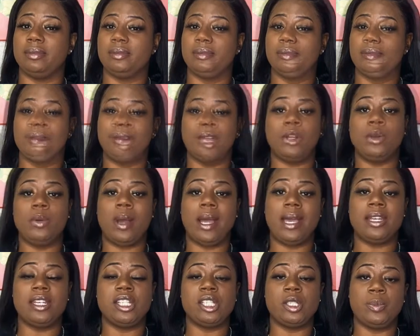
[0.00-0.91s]
How do
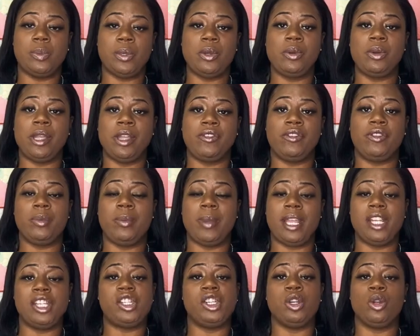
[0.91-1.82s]
I dispute
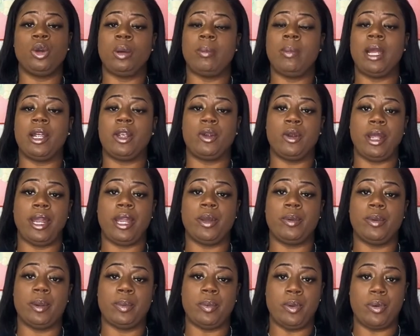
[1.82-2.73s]
information on my credit
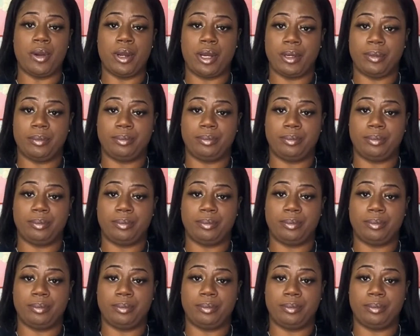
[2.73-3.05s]
report?